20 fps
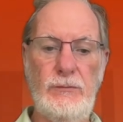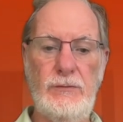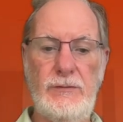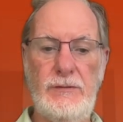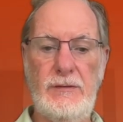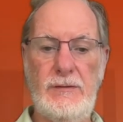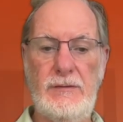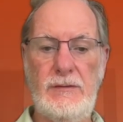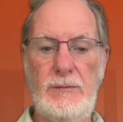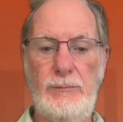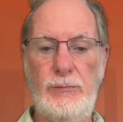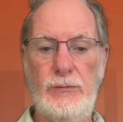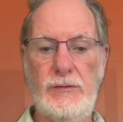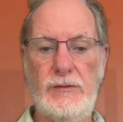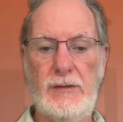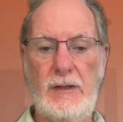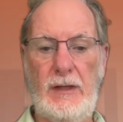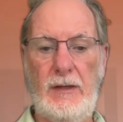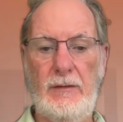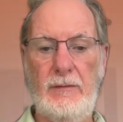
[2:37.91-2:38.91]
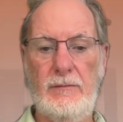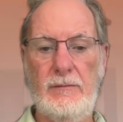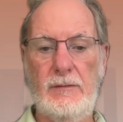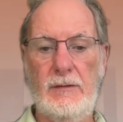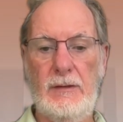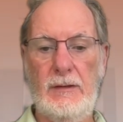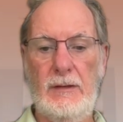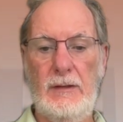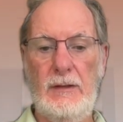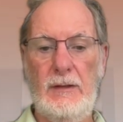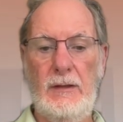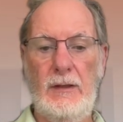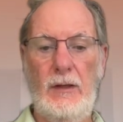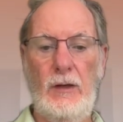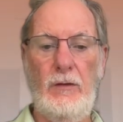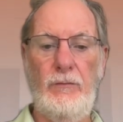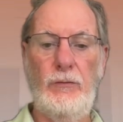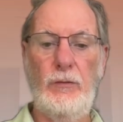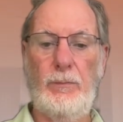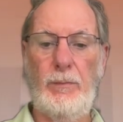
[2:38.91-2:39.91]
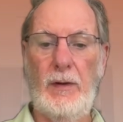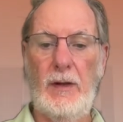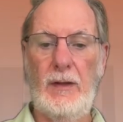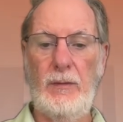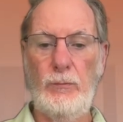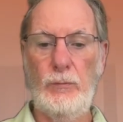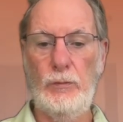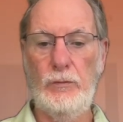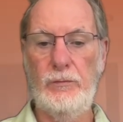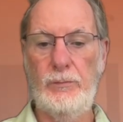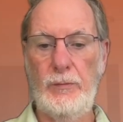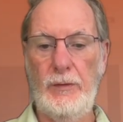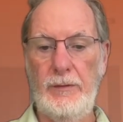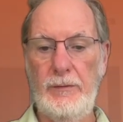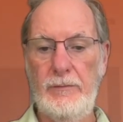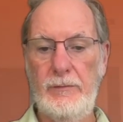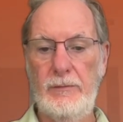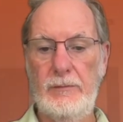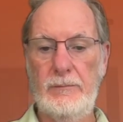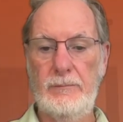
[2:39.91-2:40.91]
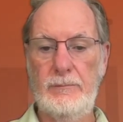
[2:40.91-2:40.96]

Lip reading: 60% of the planned movement